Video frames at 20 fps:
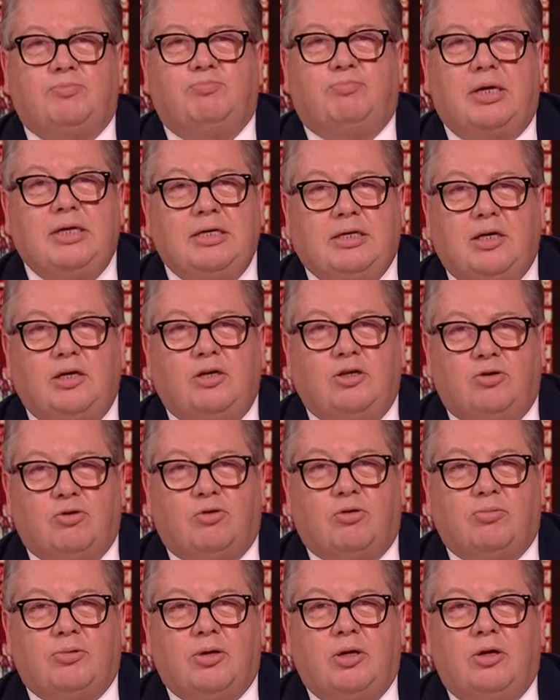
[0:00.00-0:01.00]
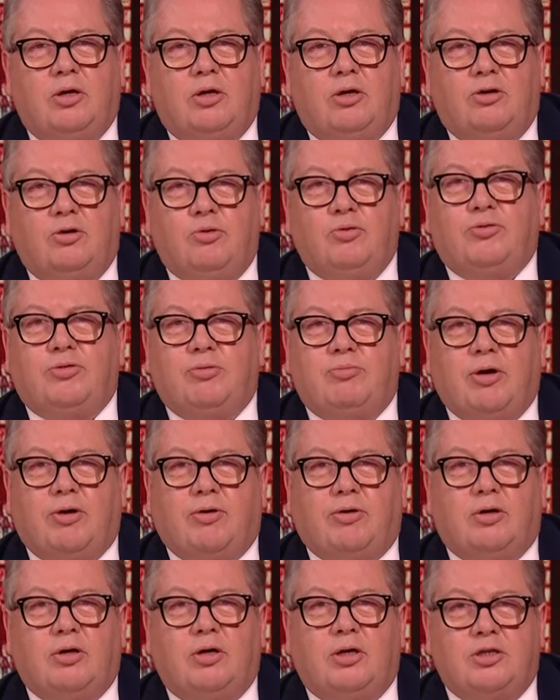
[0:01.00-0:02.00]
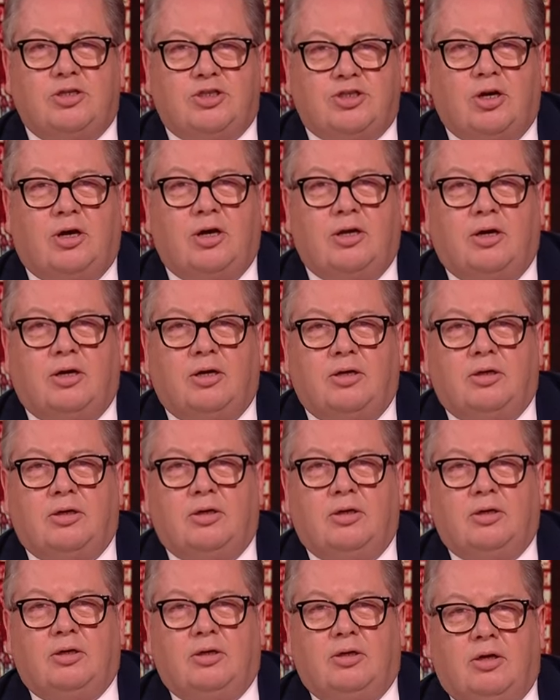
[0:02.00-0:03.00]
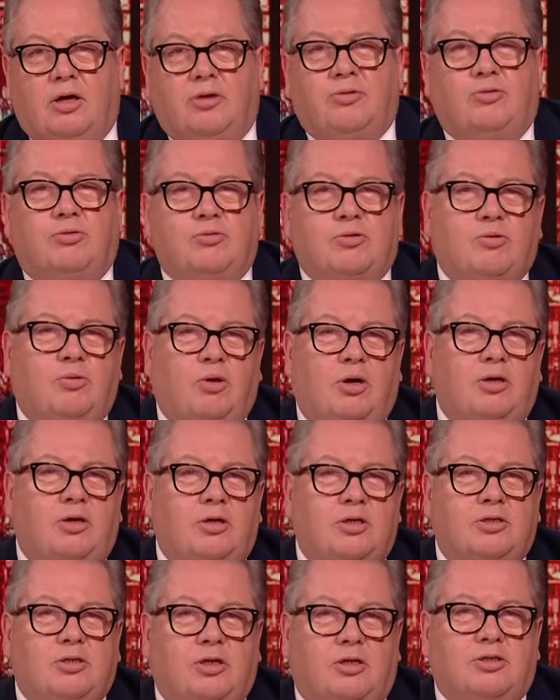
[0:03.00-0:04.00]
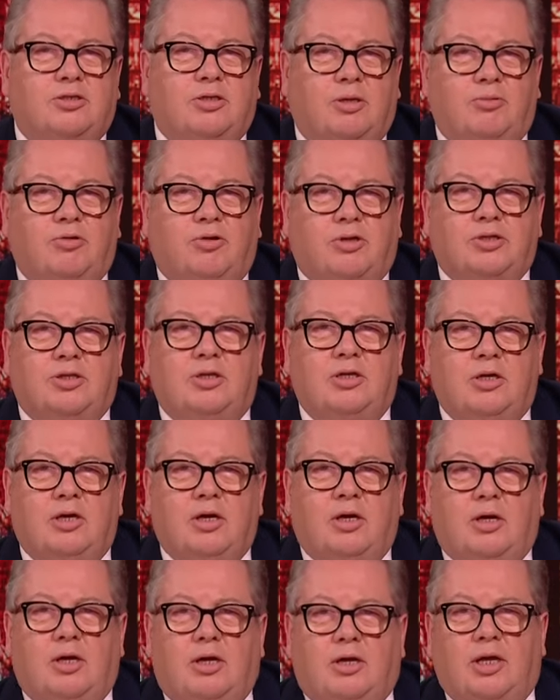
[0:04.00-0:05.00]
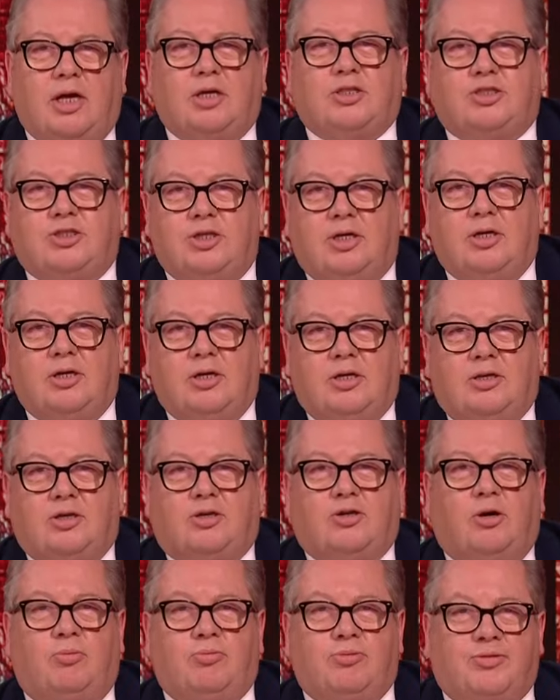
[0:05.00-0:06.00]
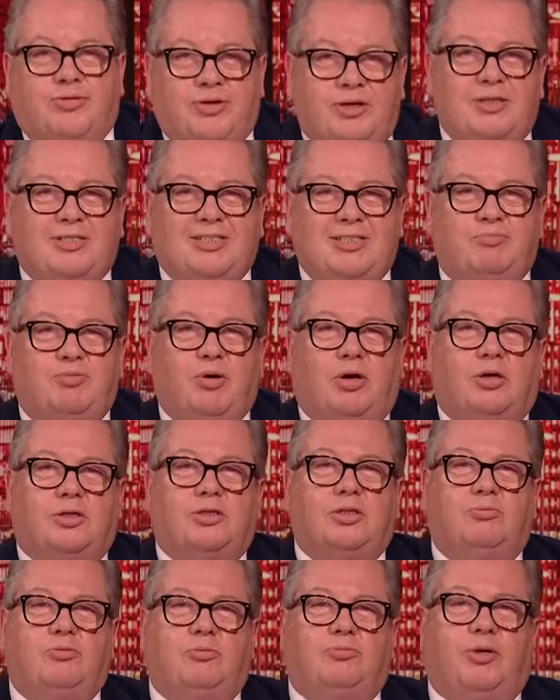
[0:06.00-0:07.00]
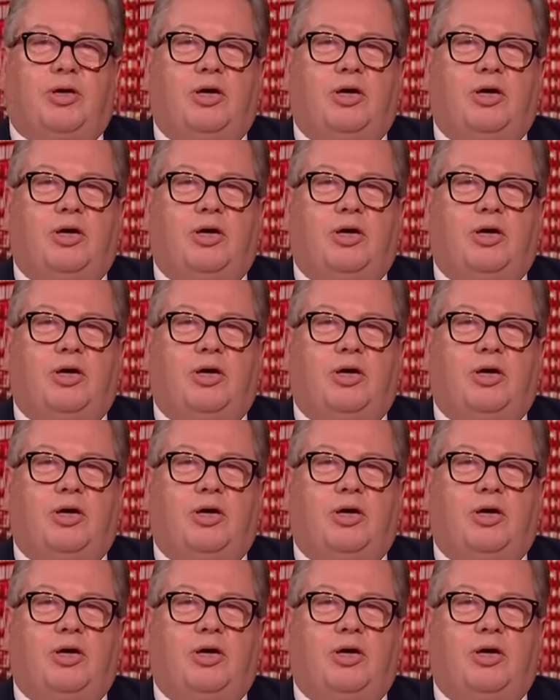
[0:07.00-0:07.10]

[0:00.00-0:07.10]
baking Europe, North America and China. I thought it was quite nice last summer, actually. Next year, the COP30 party will be